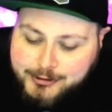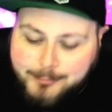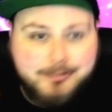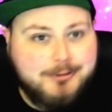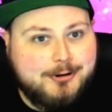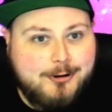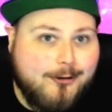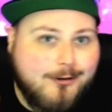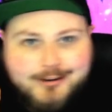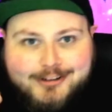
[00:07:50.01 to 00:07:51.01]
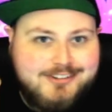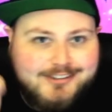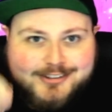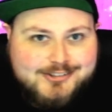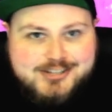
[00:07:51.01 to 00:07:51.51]
You put your card in,
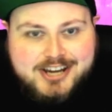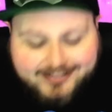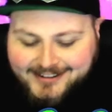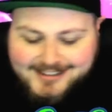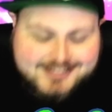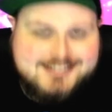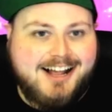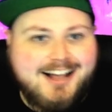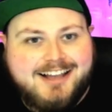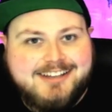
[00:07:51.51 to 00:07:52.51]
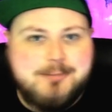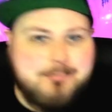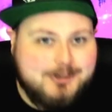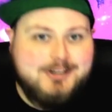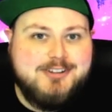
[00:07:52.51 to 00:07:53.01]
your check that you sign, you
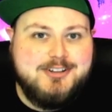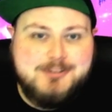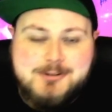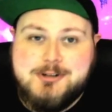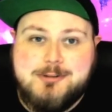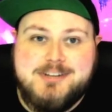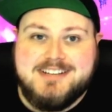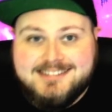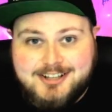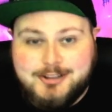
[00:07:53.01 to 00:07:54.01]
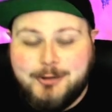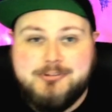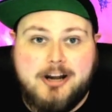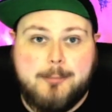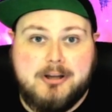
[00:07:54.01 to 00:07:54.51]
put it in the tube, you
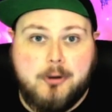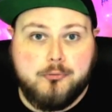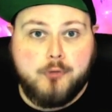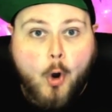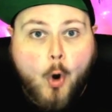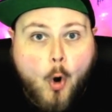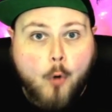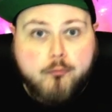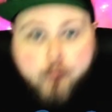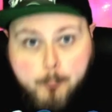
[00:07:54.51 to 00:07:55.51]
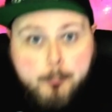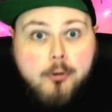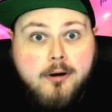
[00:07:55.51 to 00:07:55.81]
close it up, and it goes whoop,